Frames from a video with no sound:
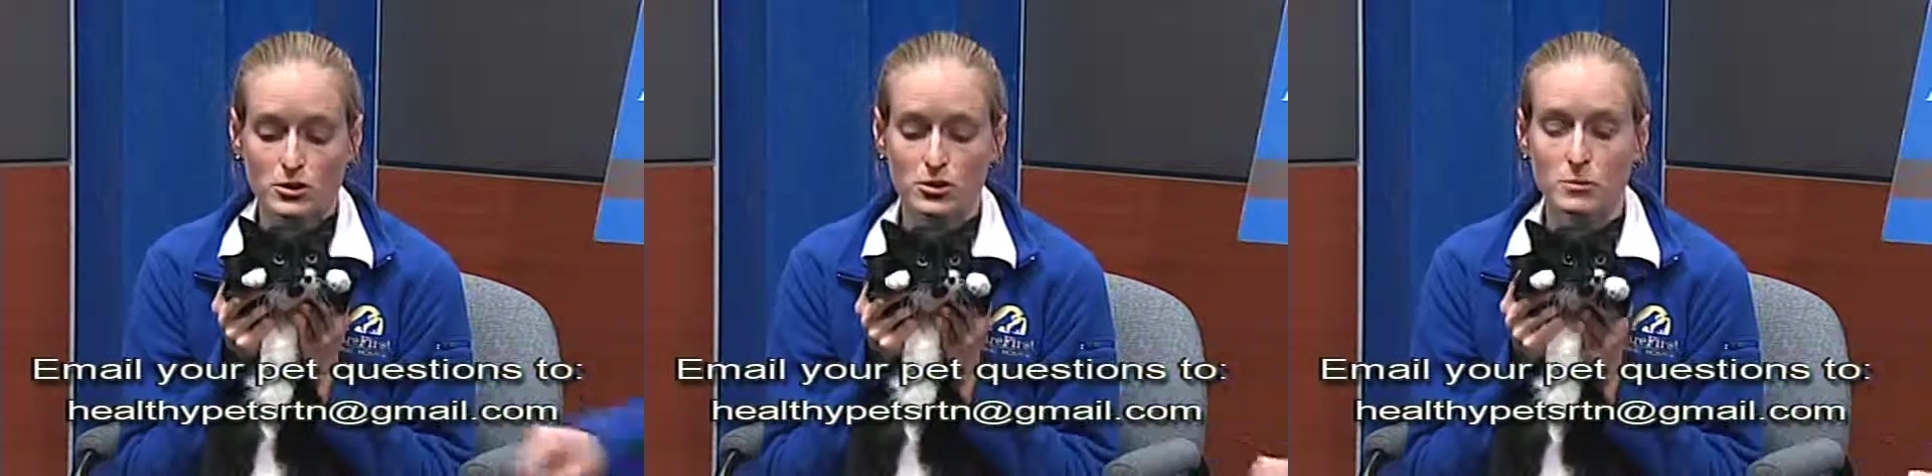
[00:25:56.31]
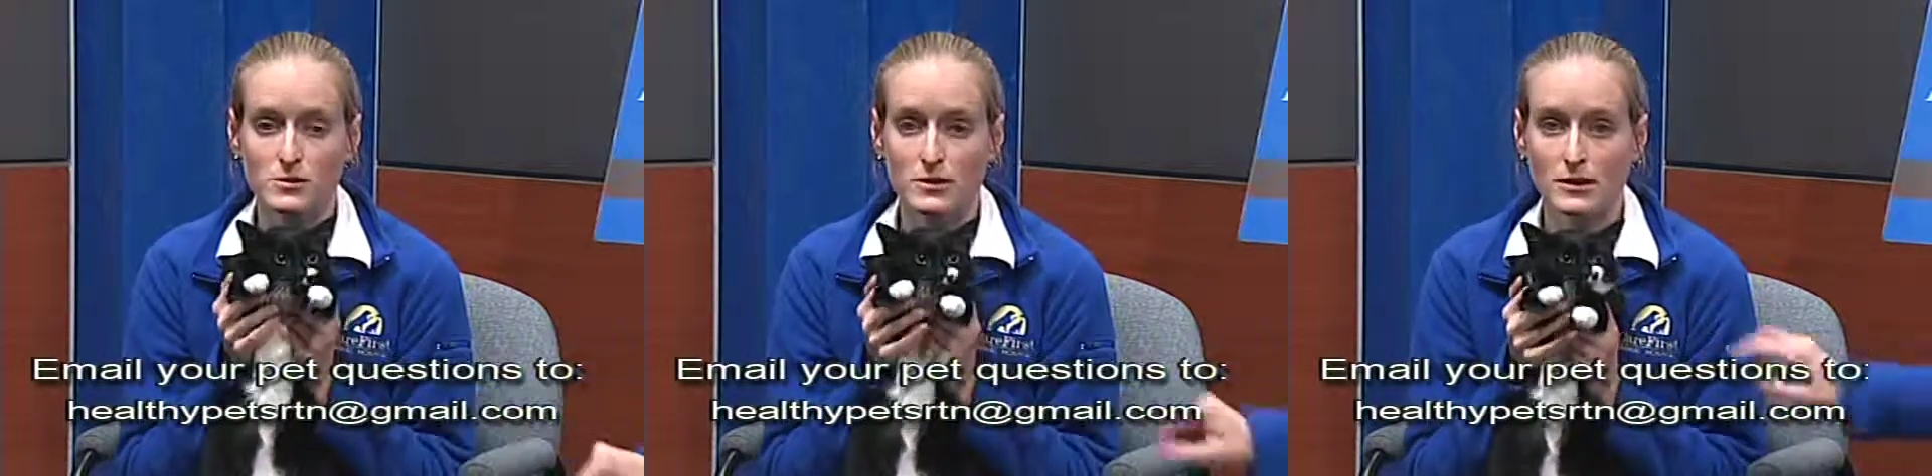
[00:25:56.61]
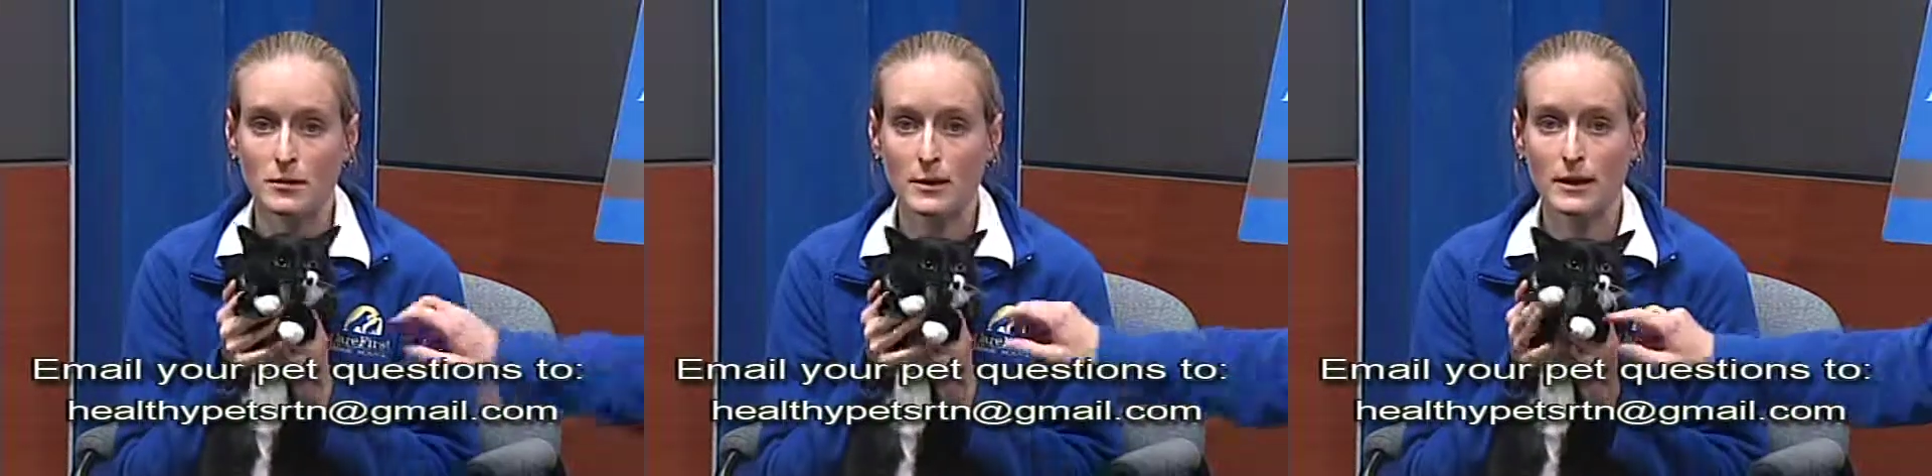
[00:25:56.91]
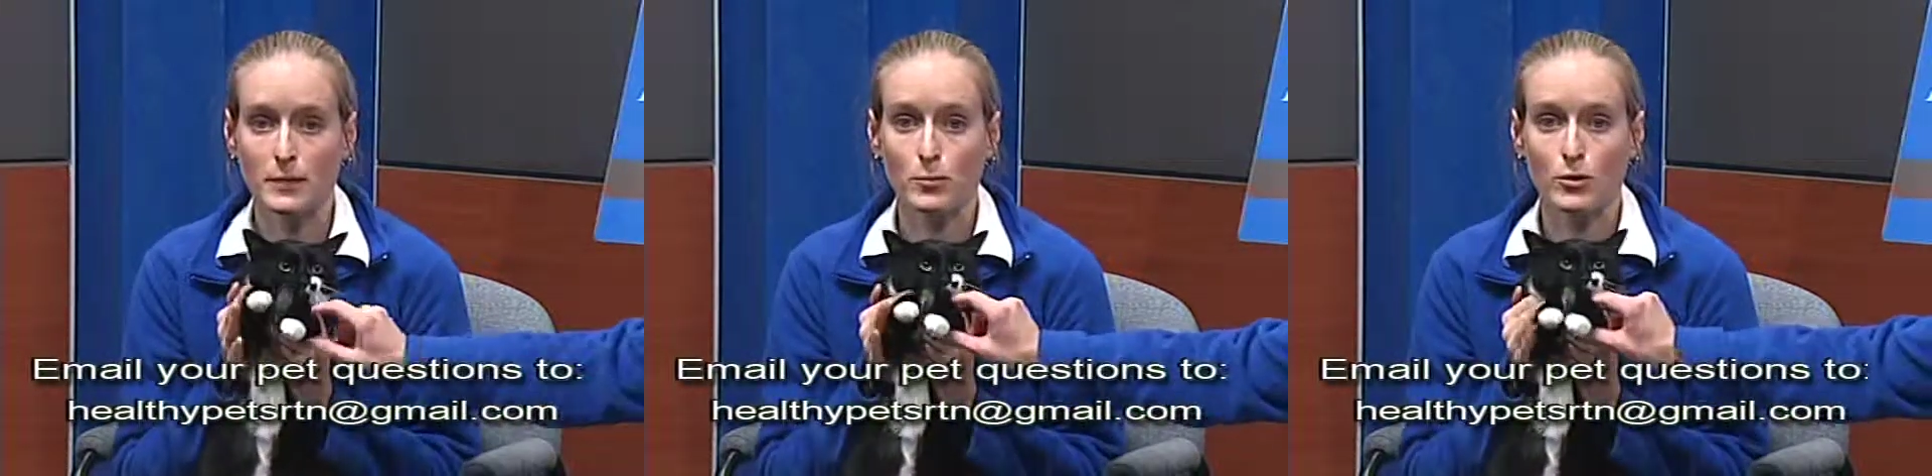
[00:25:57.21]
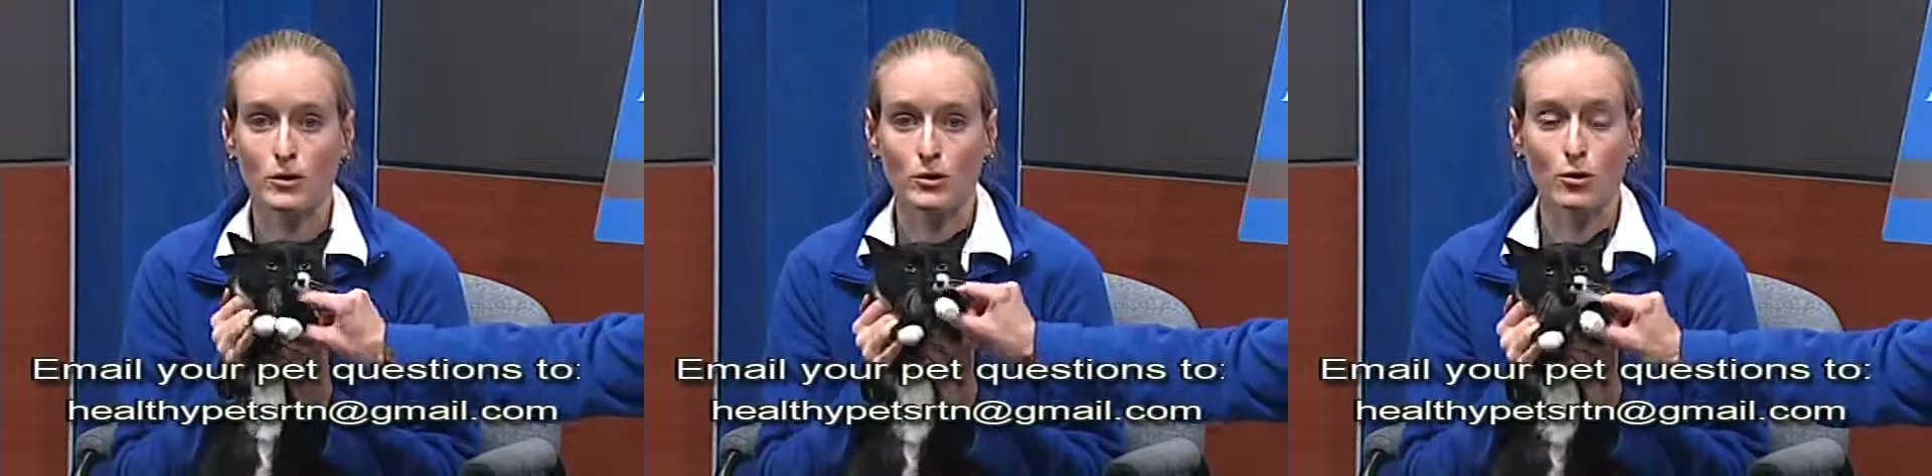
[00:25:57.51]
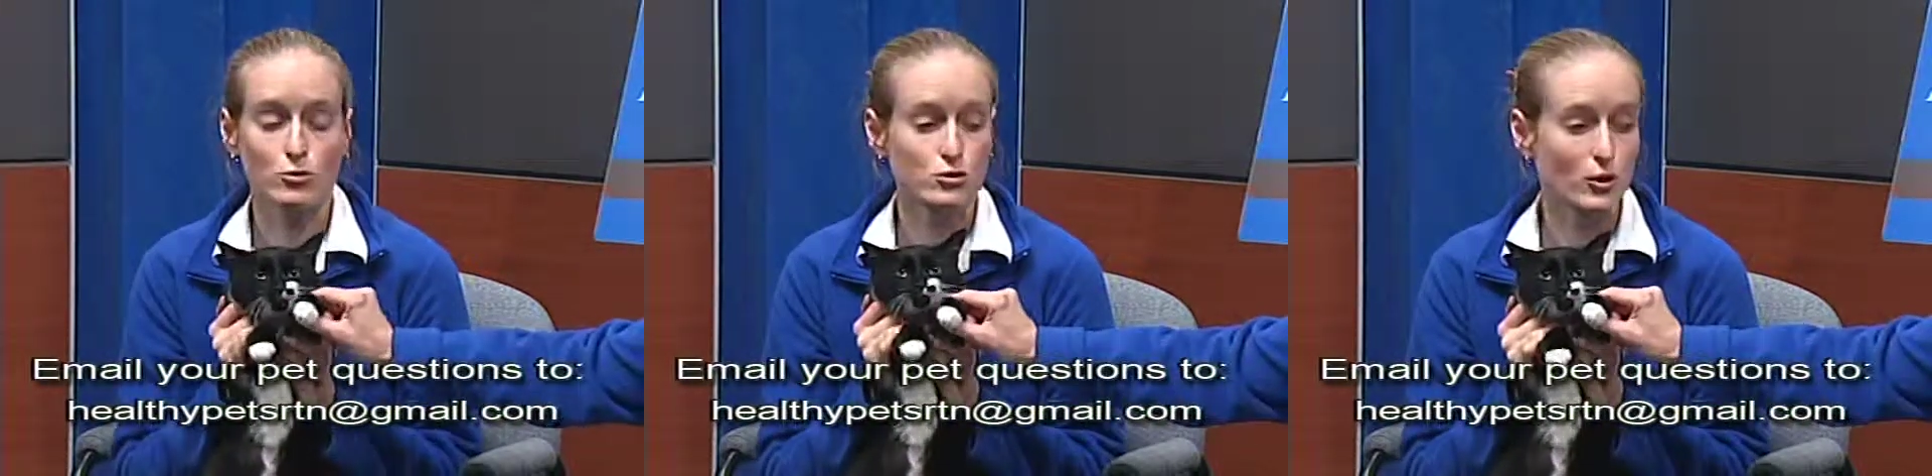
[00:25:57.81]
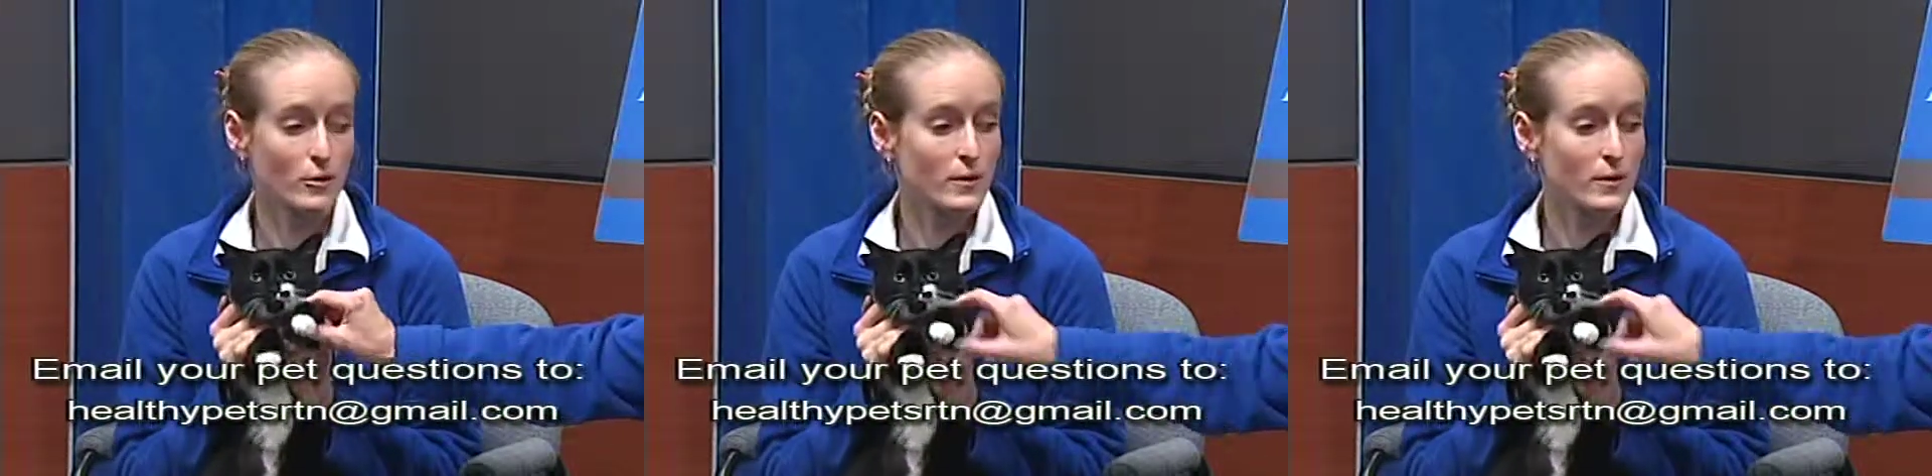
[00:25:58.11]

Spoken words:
She's been sitting on my lap purring the whole show.